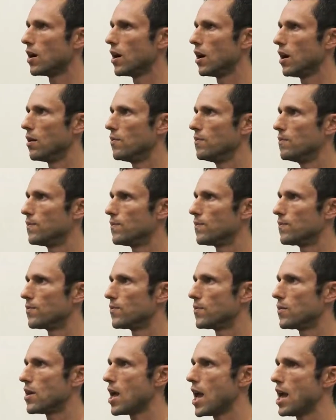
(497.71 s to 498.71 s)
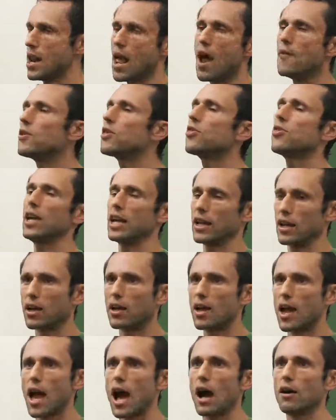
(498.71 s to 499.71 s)
and everything
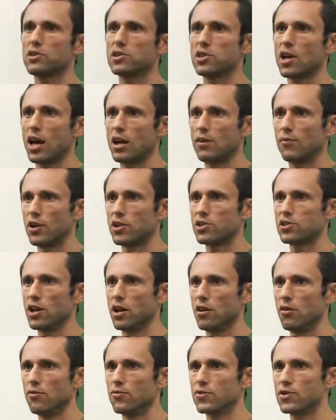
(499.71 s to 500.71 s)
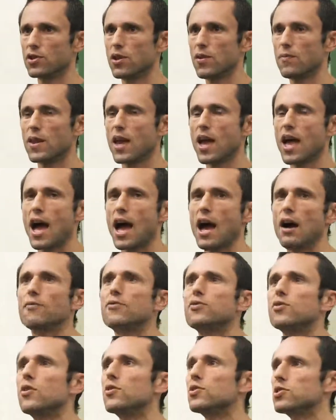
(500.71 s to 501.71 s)
outside of ourselves,
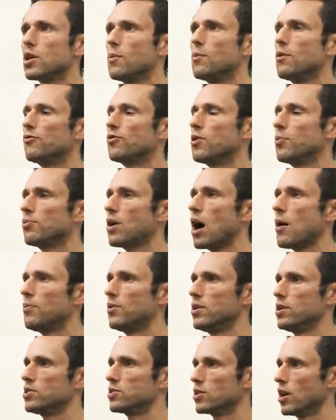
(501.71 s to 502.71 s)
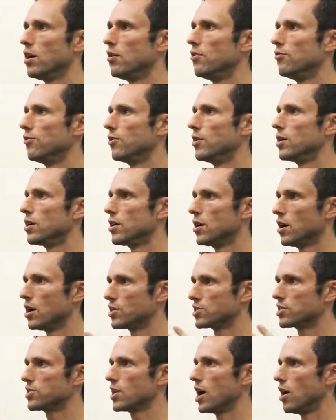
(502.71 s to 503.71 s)
have some of the properties of
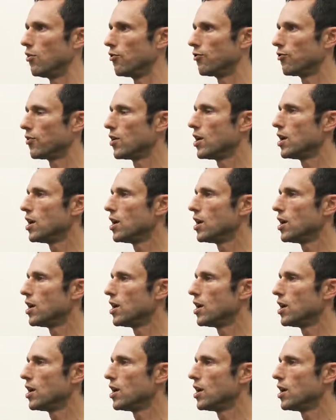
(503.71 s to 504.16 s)
a self,